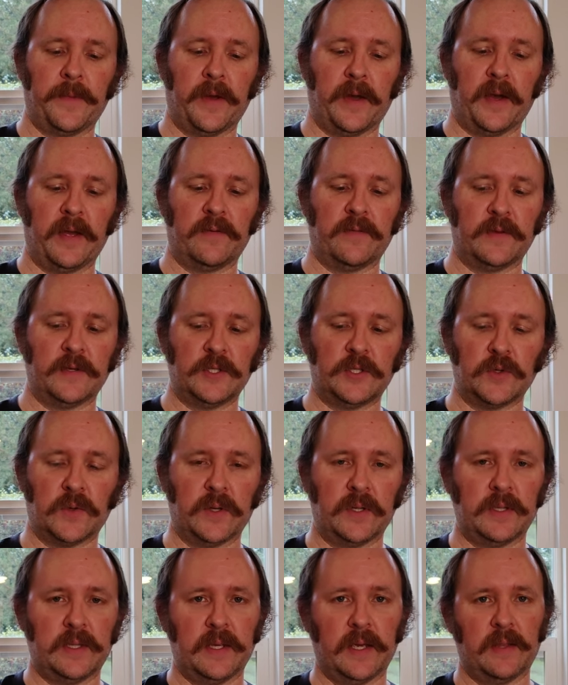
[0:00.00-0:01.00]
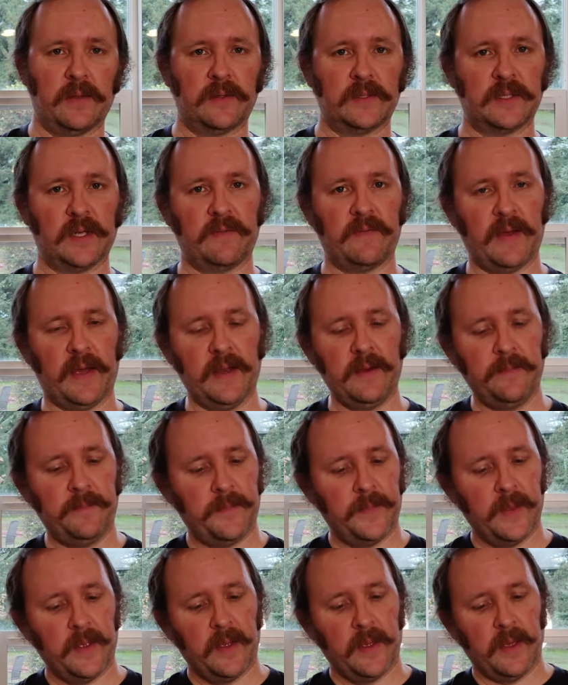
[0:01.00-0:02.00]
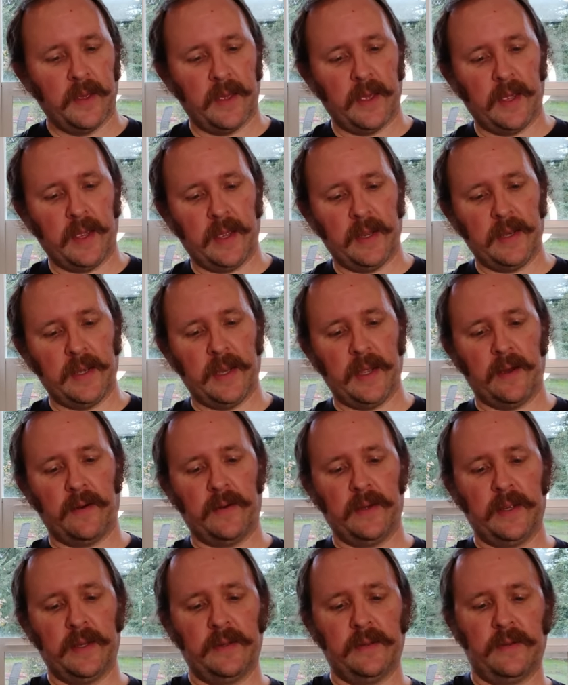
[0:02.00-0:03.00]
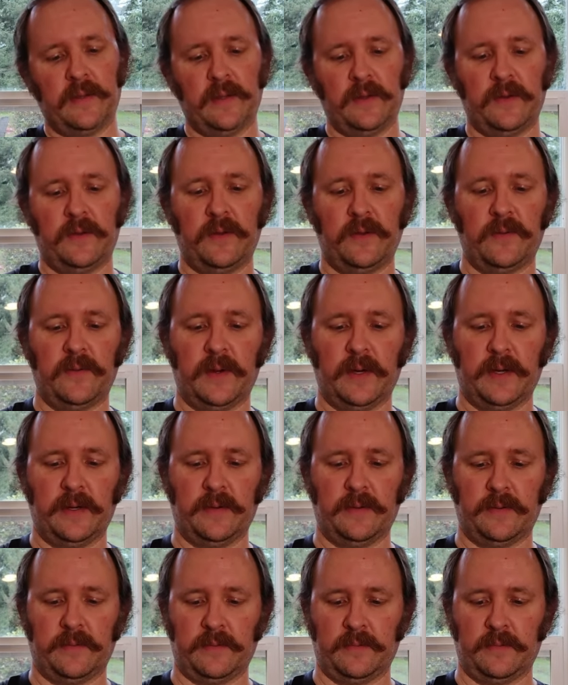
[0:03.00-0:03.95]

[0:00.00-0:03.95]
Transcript: I've enjoyed the others I've had. And now I intend to